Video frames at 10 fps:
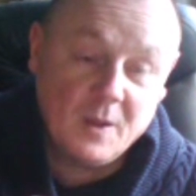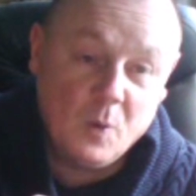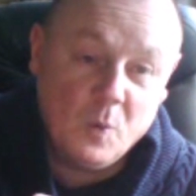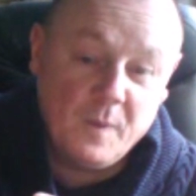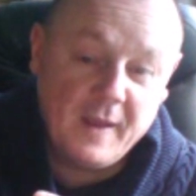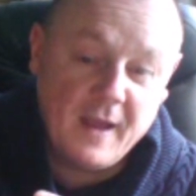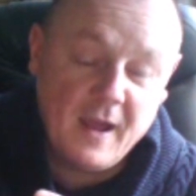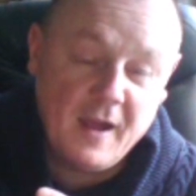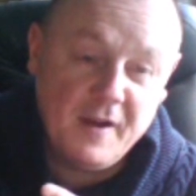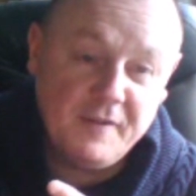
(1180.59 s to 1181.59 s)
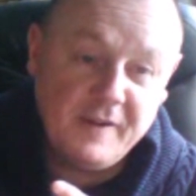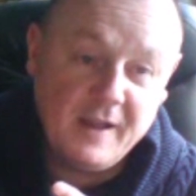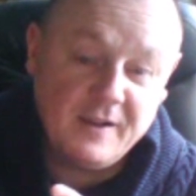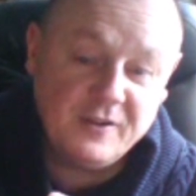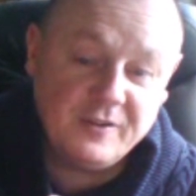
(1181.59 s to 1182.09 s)
all the heavy
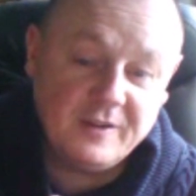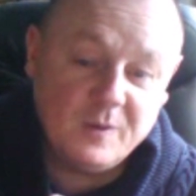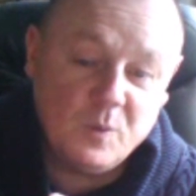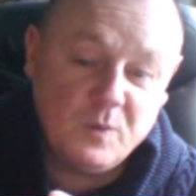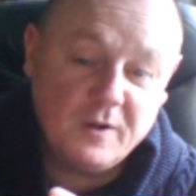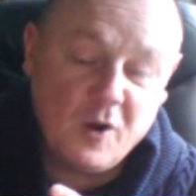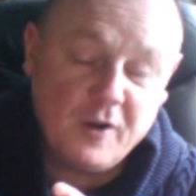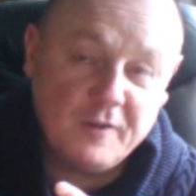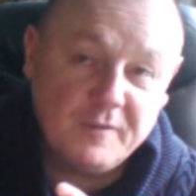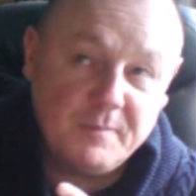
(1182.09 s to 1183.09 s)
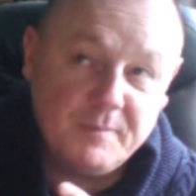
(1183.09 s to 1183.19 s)
energy, all the kind of